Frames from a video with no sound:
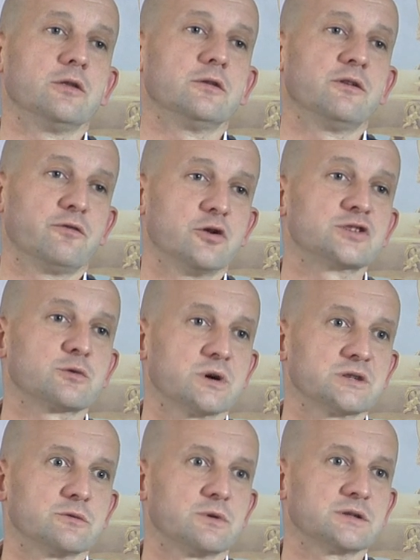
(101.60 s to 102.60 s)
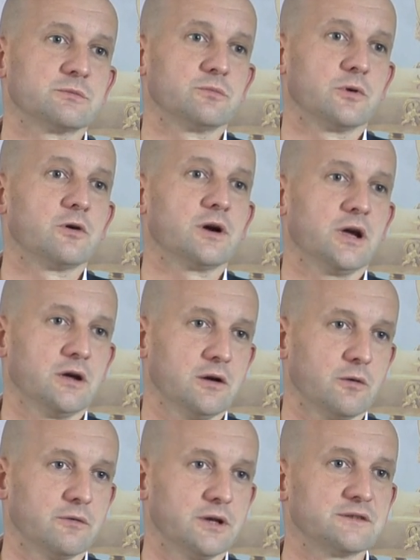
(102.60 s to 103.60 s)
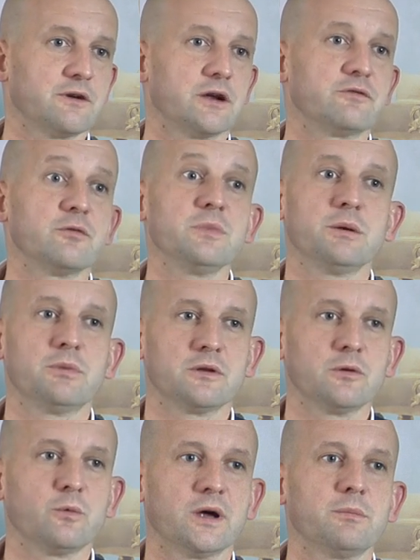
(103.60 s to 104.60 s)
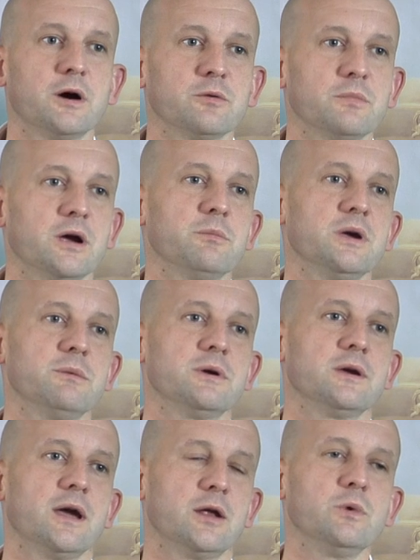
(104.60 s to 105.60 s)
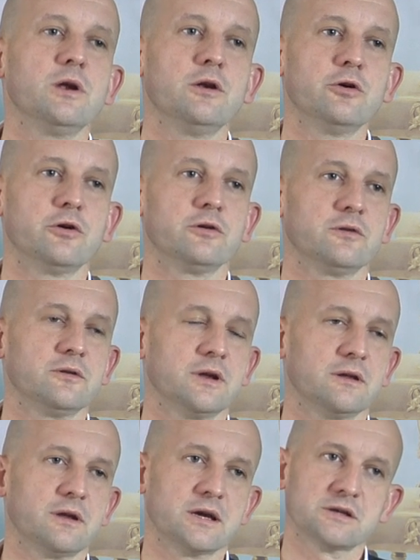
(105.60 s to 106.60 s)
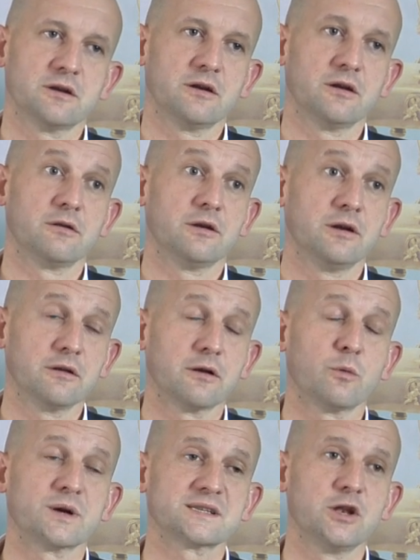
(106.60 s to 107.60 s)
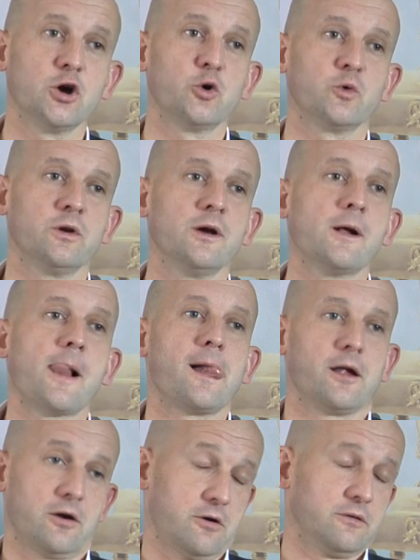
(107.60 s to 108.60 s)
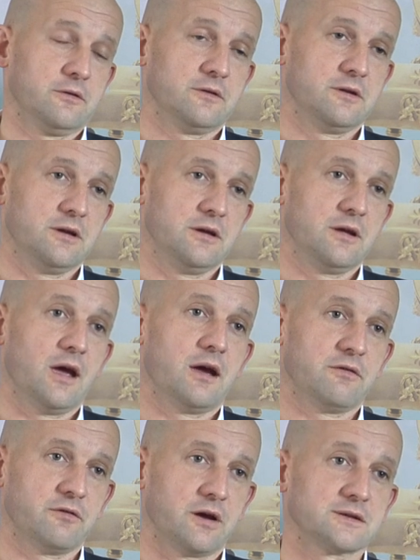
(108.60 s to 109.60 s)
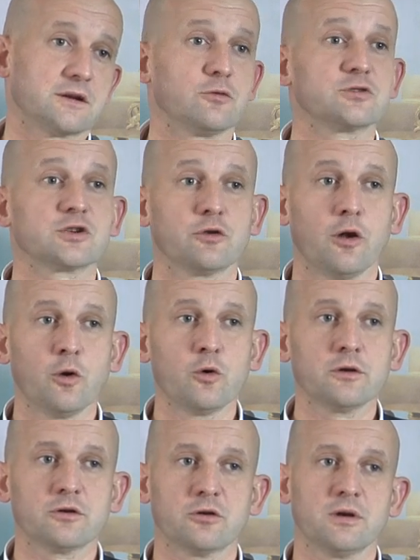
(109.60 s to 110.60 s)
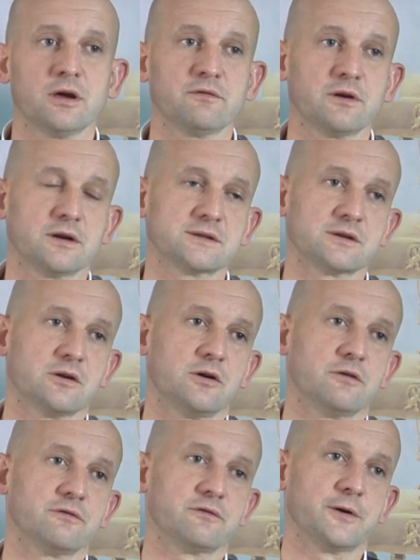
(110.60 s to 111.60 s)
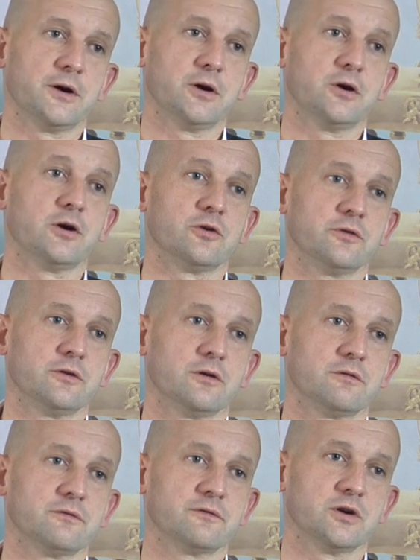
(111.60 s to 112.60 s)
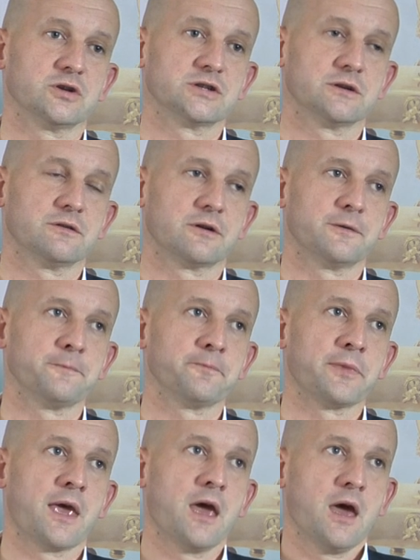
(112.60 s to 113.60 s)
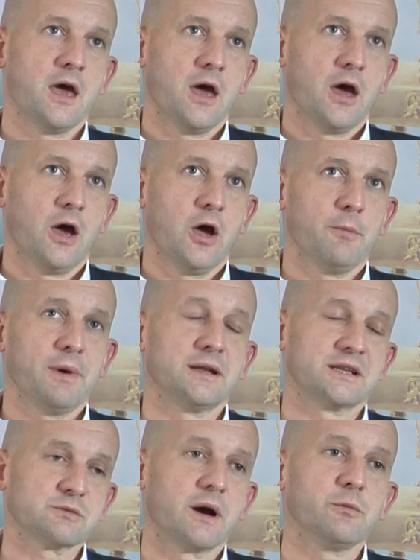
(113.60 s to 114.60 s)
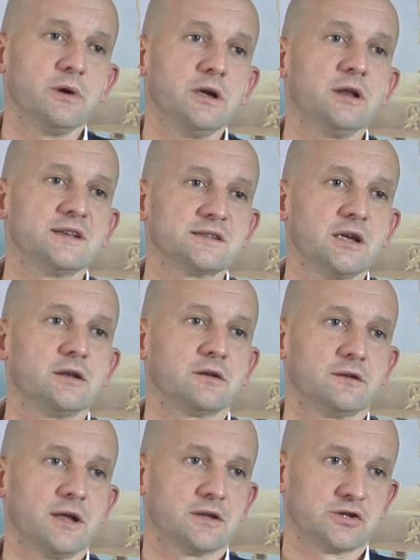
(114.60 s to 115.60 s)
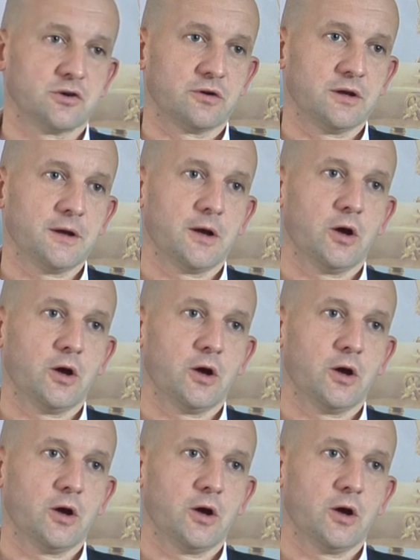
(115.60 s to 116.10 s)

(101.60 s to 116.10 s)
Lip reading: the first question was, okay, that's fine for me, but what about my baby? And we learned that actually little was known on the effects and also the long-term effects of children. And that's why we initiated that study.